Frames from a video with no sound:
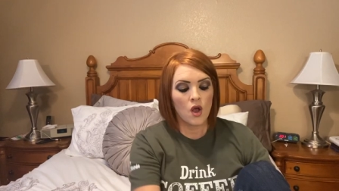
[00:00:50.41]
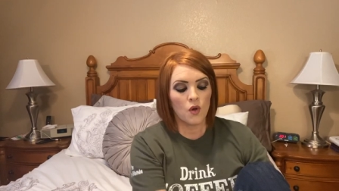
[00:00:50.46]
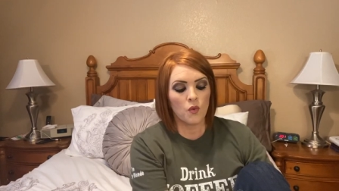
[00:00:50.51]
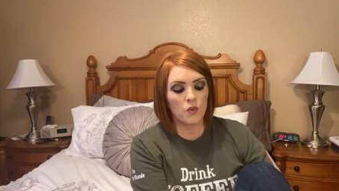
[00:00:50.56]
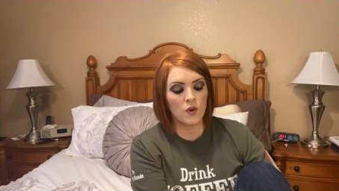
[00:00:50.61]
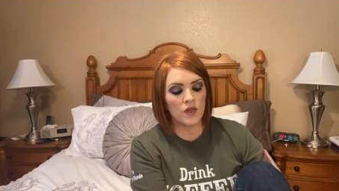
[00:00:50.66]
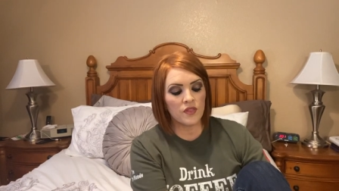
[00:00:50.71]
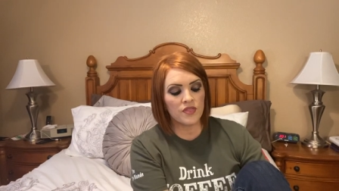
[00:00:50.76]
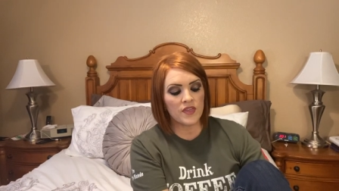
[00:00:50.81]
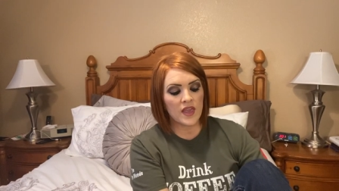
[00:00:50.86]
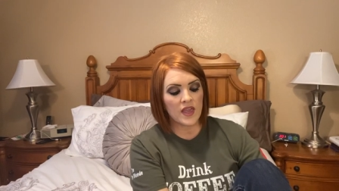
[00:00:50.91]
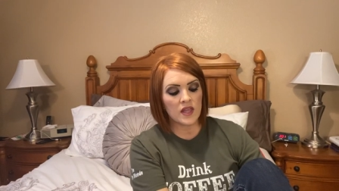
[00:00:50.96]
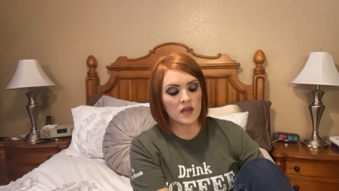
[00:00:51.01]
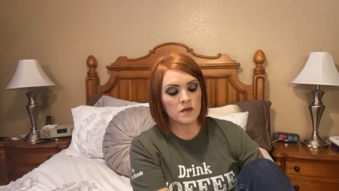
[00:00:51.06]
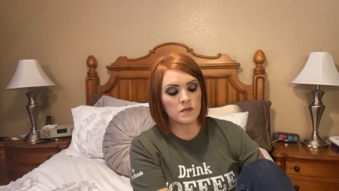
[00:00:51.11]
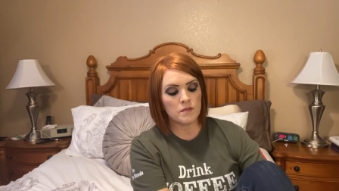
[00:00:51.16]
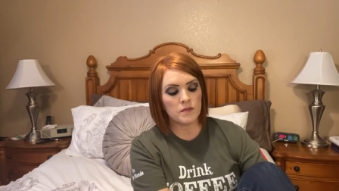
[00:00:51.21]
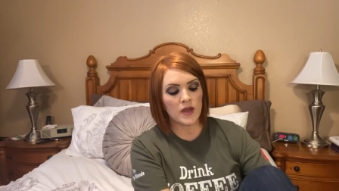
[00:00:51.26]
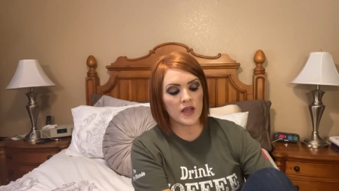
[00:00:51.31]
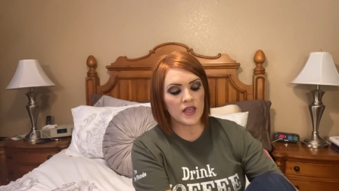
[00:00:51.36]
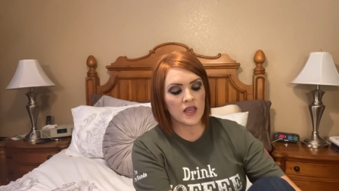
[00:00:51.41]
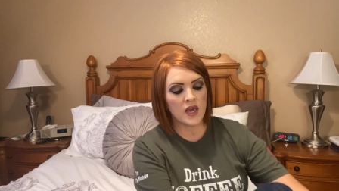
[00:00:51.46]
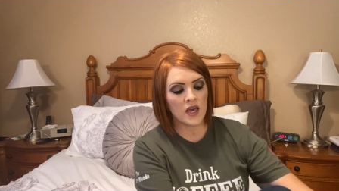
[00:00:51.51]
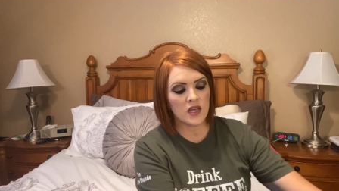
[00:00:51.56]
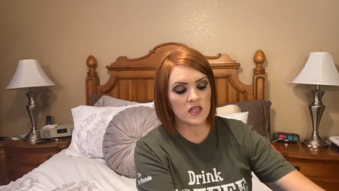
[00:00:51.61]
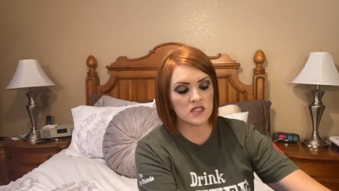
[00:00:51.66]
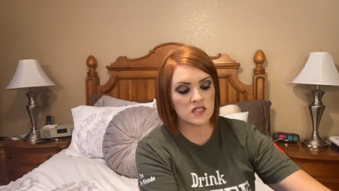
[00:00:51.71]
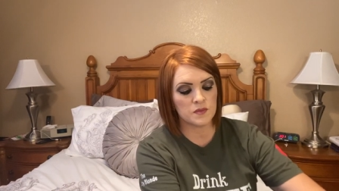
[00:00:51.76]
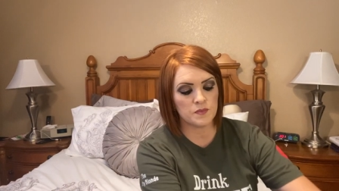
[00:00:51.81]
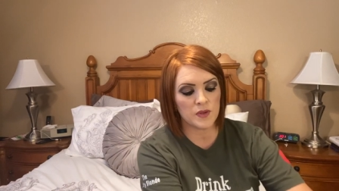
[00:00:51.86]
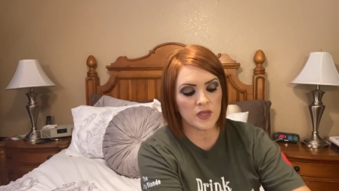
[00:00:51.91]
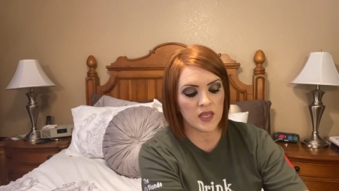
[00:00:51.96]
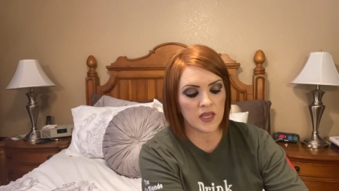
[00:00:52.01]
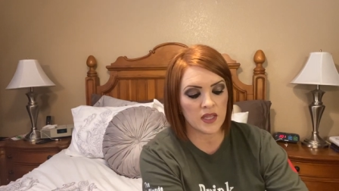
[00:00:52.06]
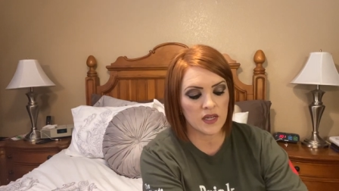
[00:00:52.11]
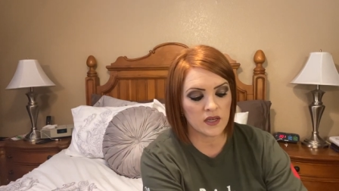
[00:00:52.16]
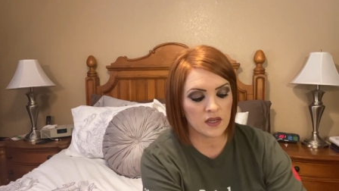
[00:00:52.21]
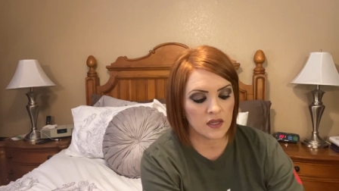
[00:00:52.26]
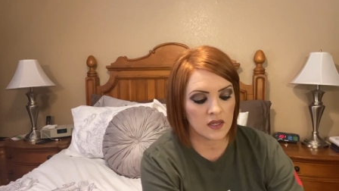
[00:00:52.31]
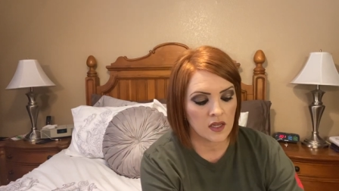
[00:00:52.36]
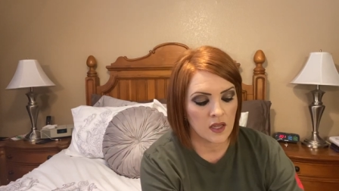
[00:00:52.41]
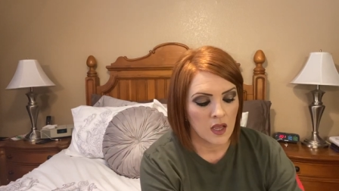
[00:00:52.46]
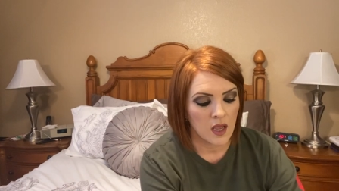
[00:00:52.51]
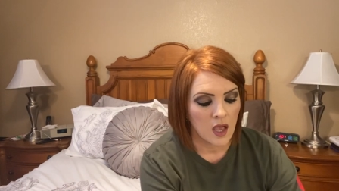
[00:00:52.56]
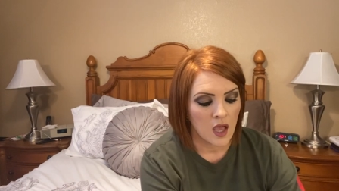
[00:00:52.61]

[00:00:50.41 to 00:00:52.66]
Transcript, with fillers: Well, then my husband